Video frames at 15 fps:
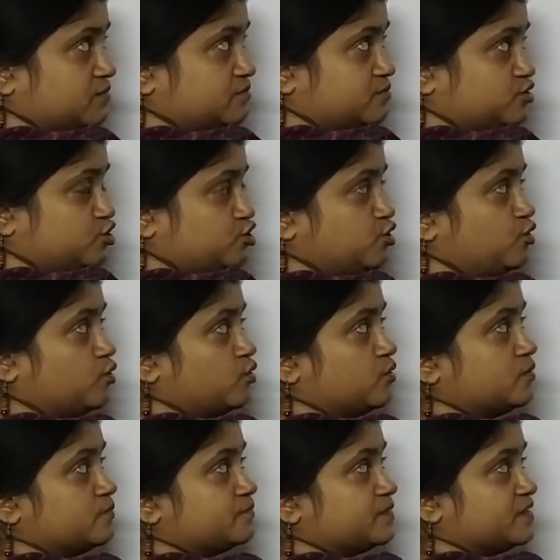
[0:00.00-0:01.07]
show
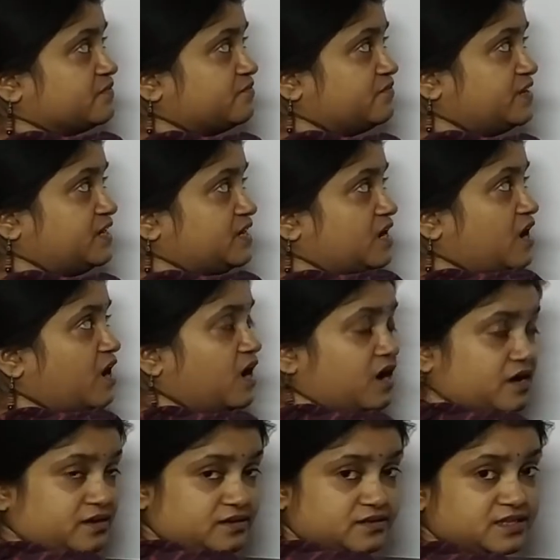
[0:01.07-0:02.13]
the VR,
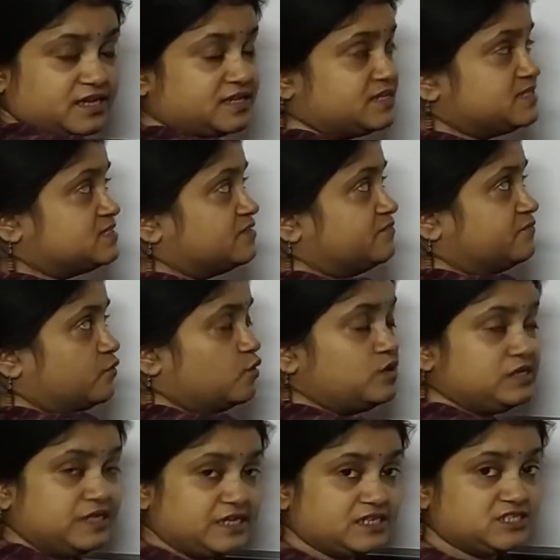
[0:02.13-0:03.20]
that is the
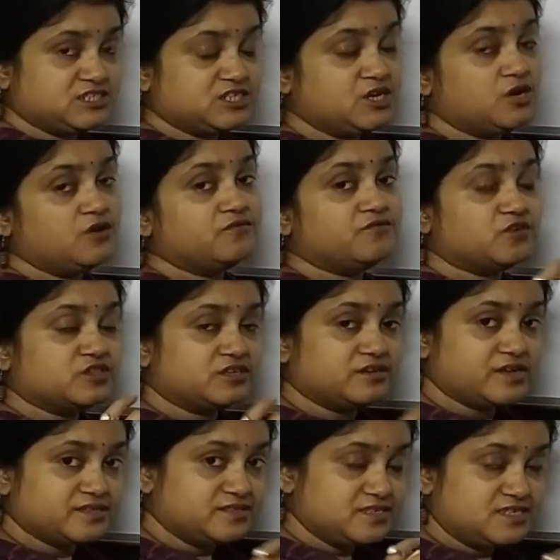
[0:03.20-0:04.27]
voltage for the
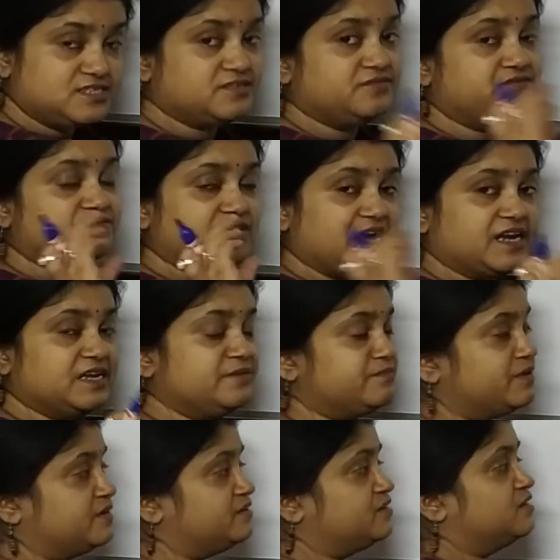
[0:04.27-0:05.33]
resistive
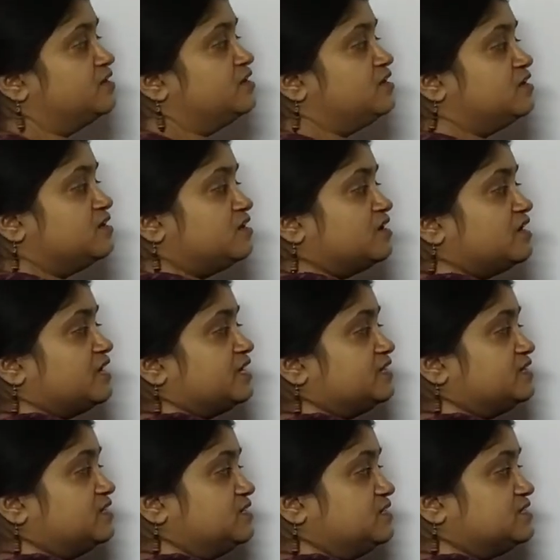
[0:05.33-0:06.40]
element, in
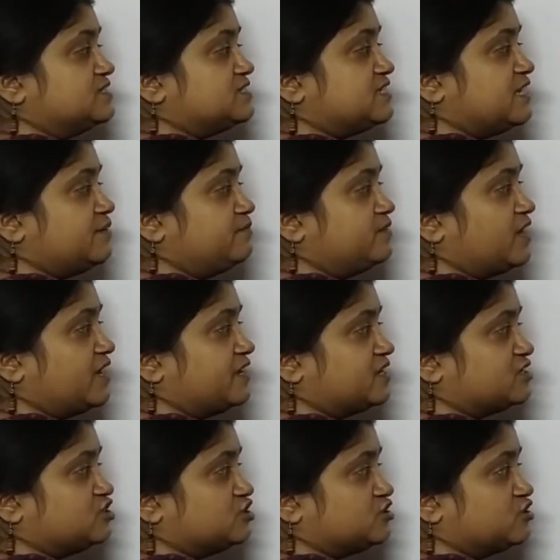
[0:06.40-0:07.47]
the same
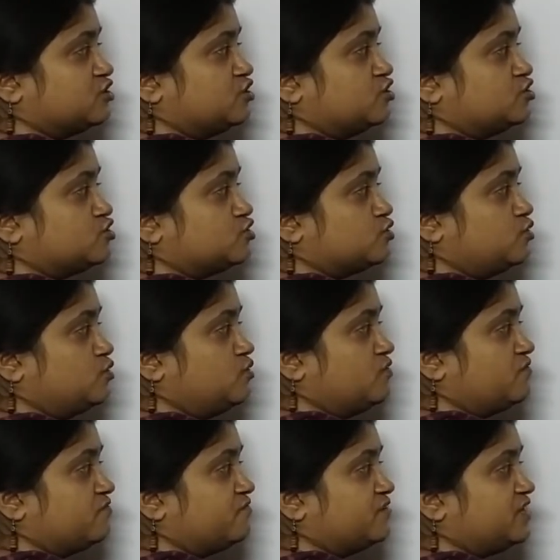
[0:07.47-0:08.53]
direction. So
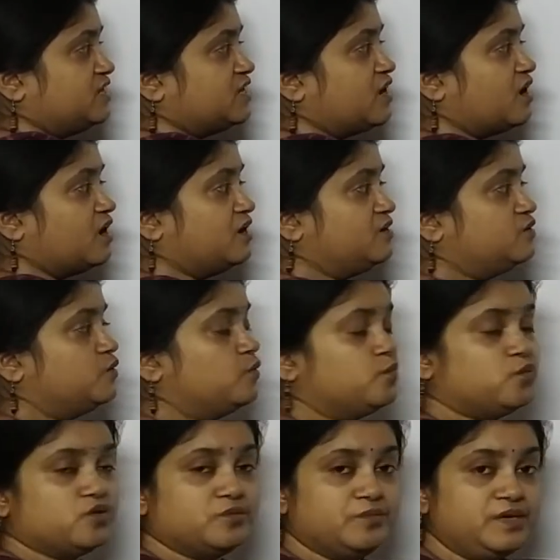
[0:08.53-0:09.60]
VR
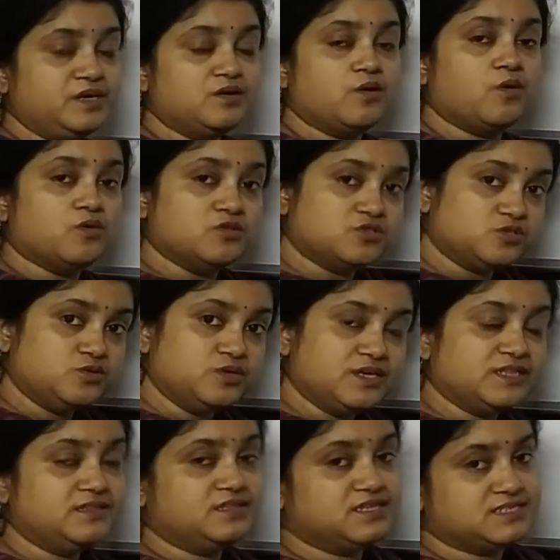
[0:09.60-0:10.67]
would be also
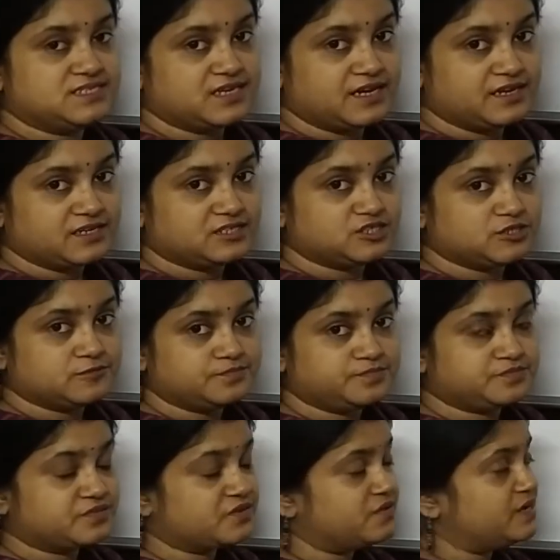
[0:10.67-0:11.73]
in this direction,
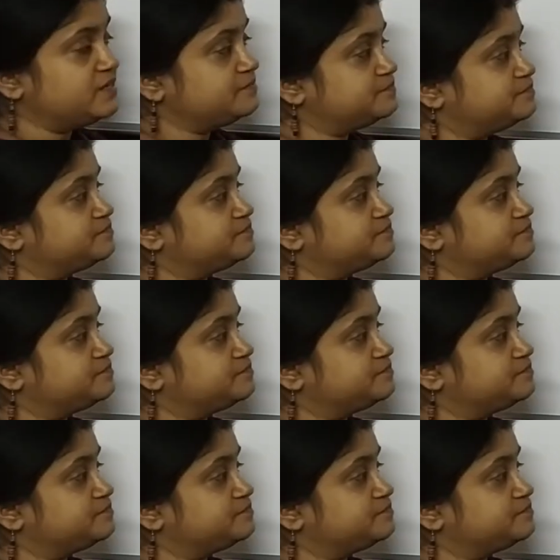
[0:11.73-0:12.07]
right?